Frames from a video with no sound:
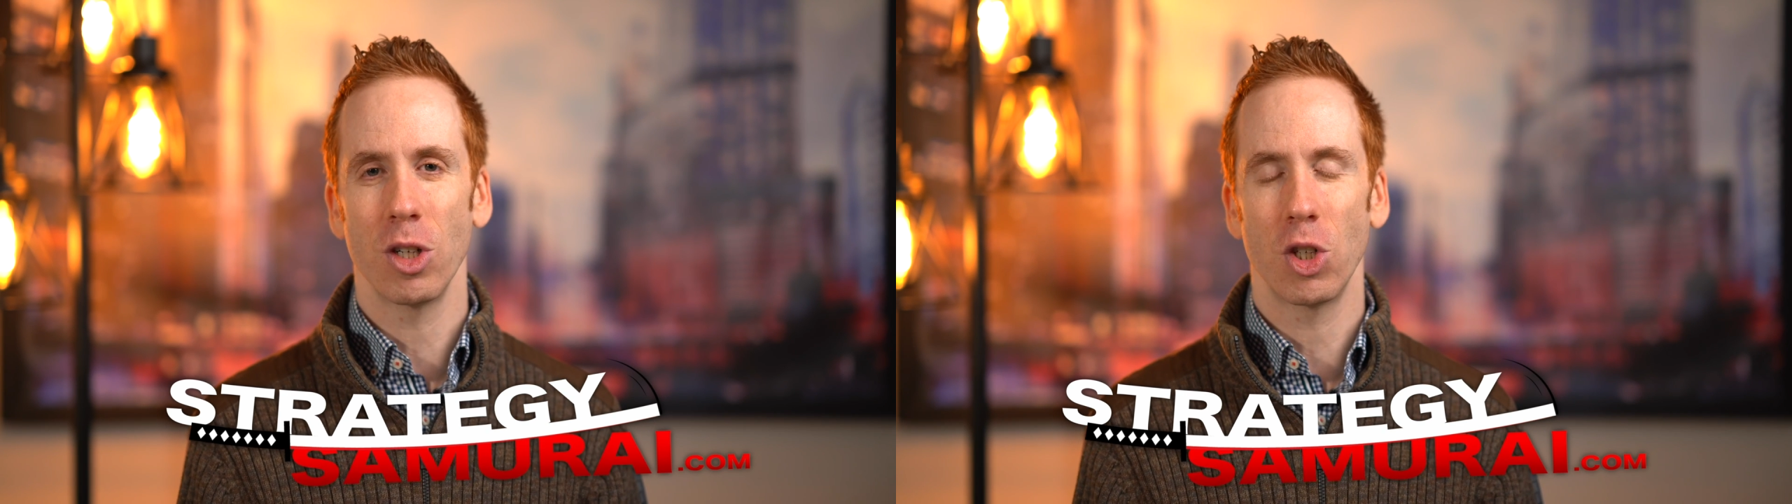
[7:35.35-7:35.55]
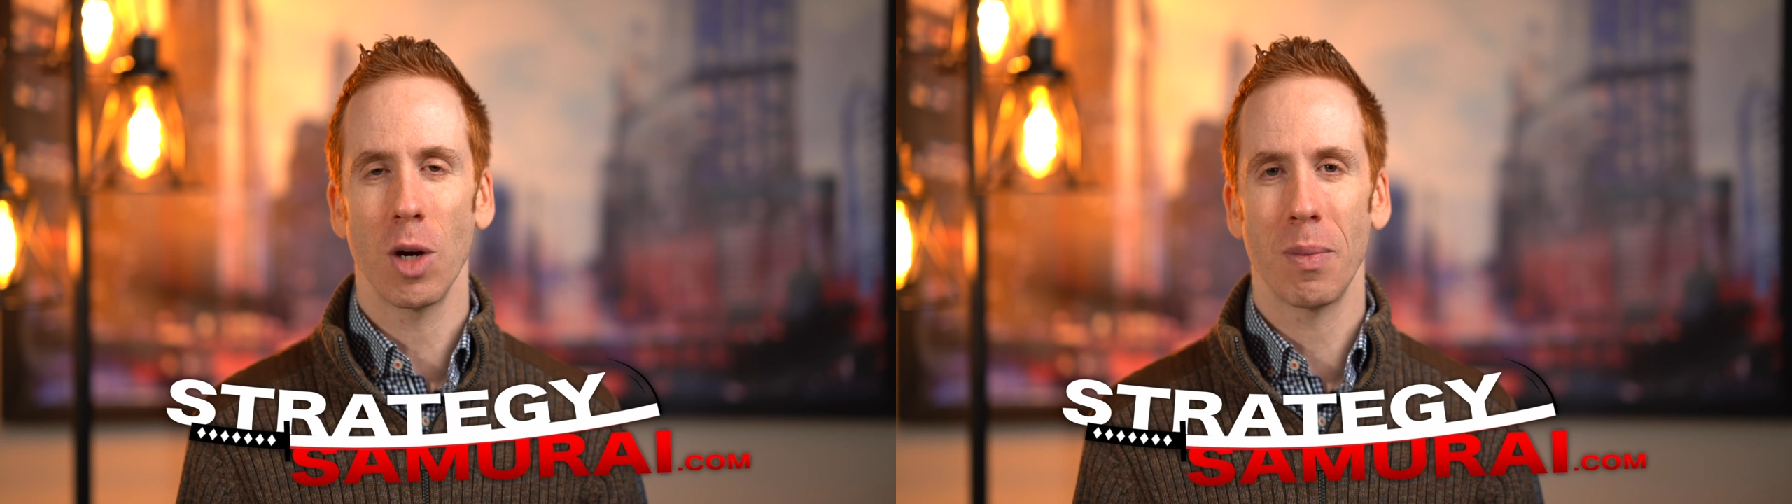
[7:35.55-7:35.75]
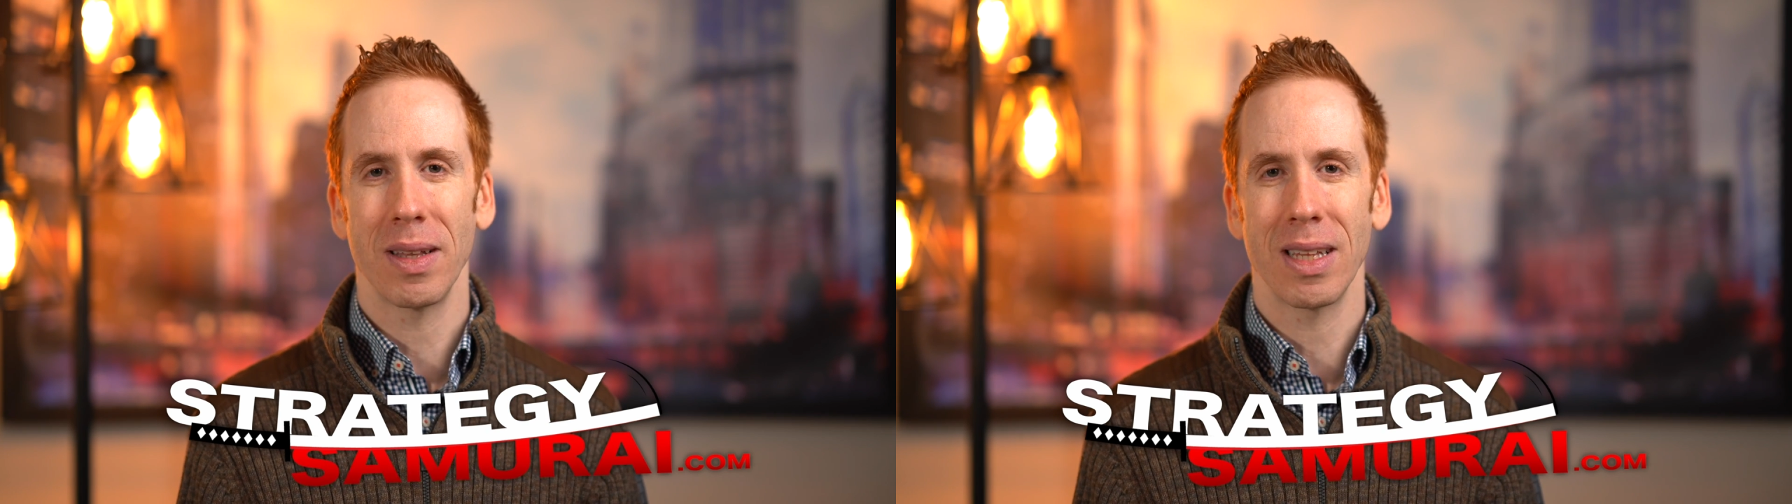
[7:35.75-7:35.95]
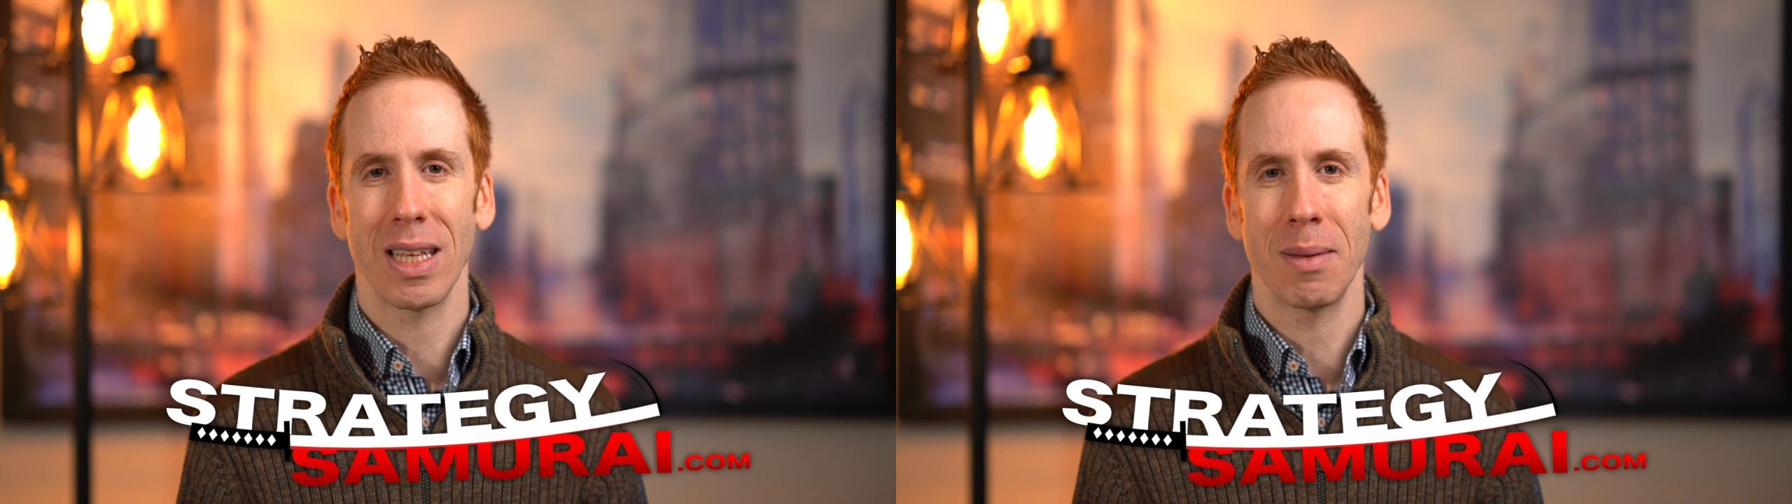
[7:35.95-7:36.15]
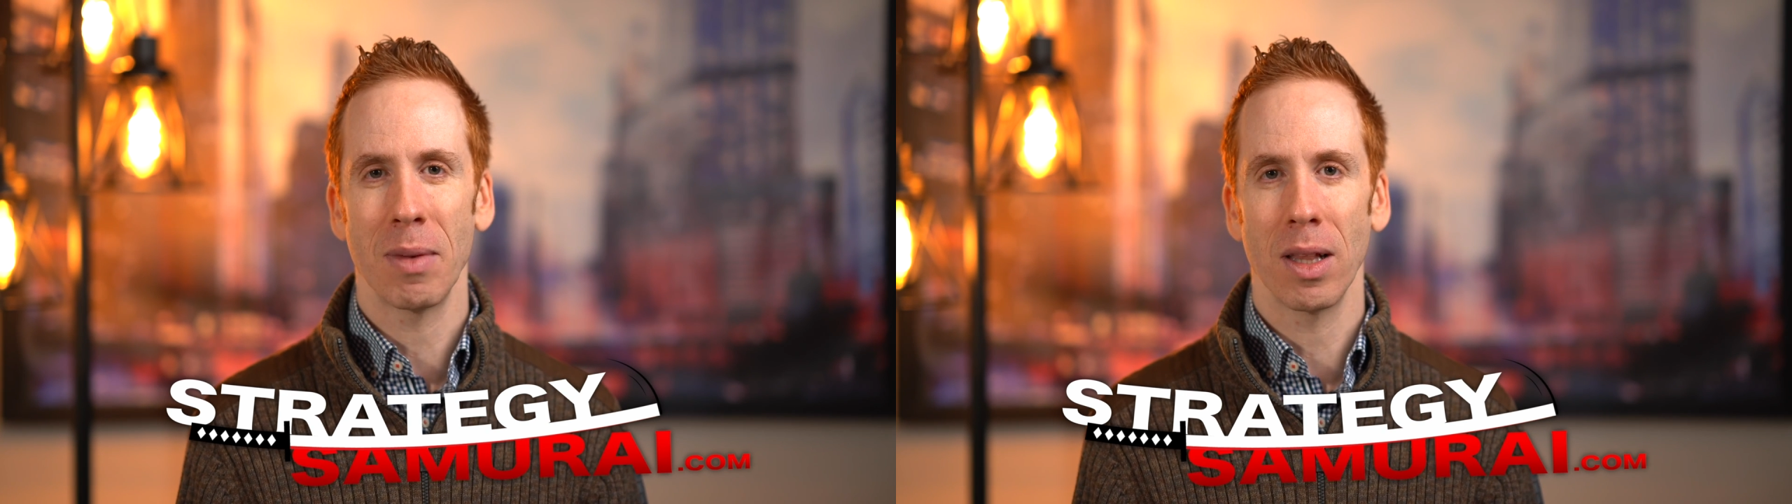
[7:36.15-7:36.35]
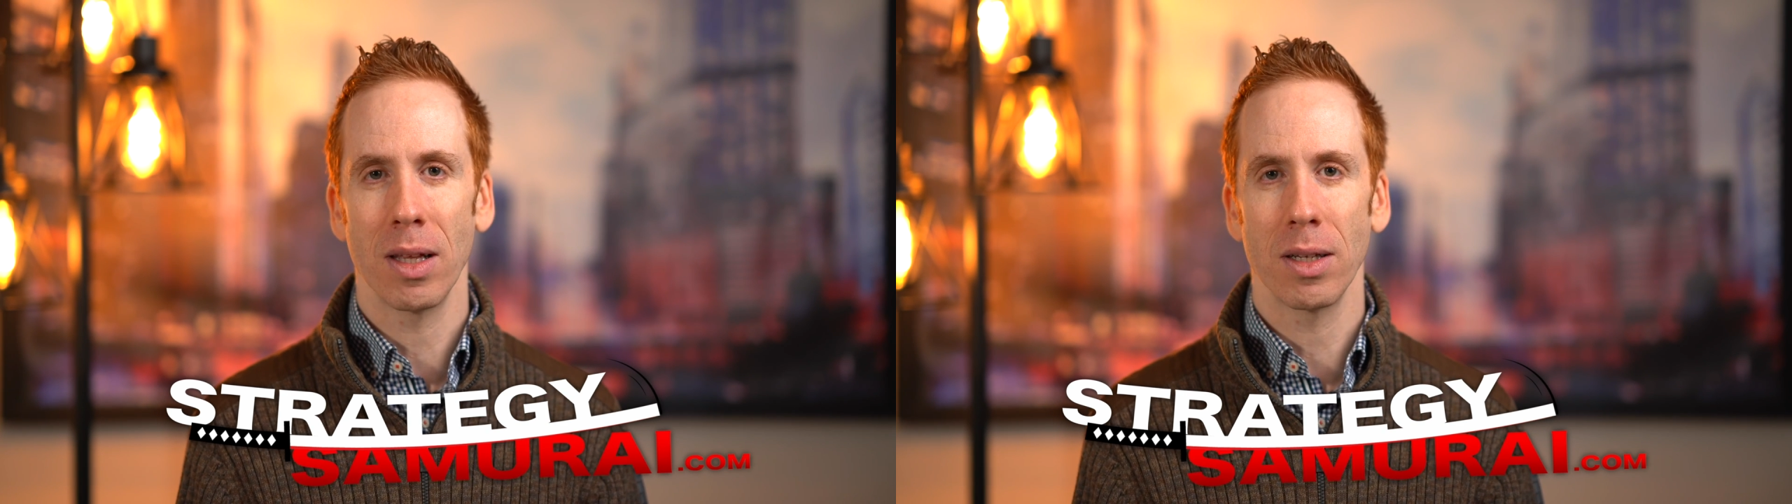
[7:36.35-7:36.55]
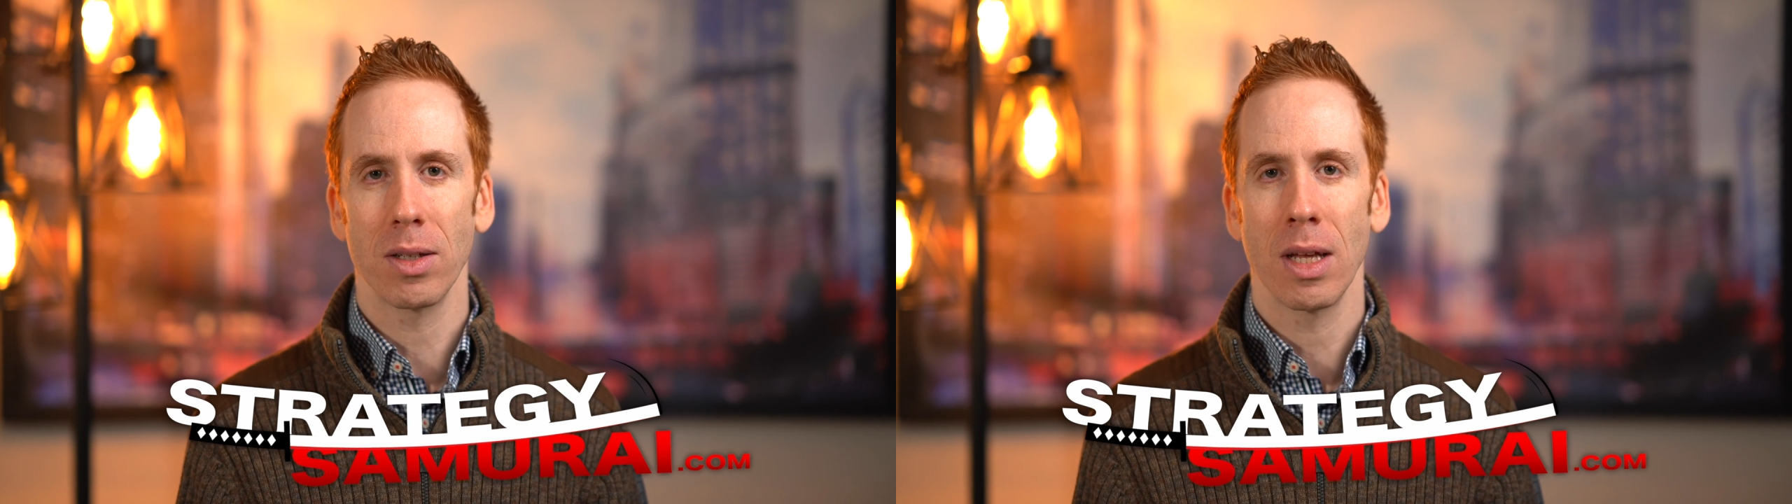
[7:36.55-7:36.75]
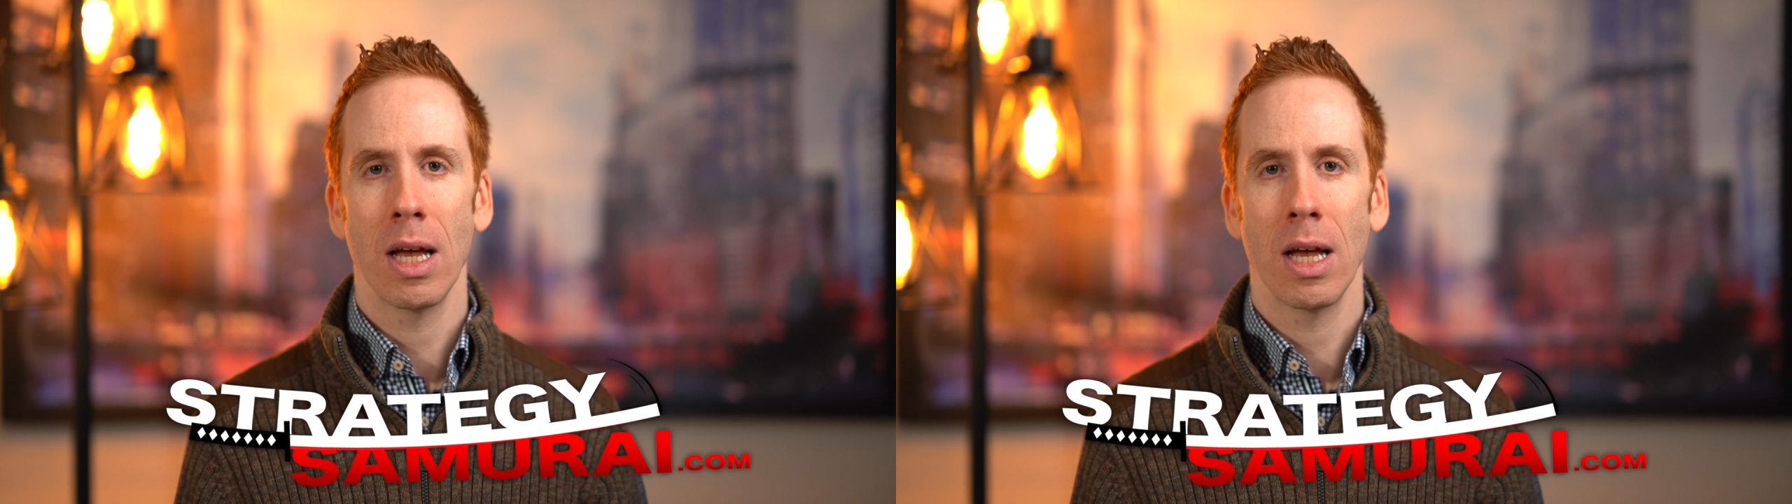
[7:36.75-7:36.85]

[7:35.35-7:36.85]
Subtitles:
jump on the email list.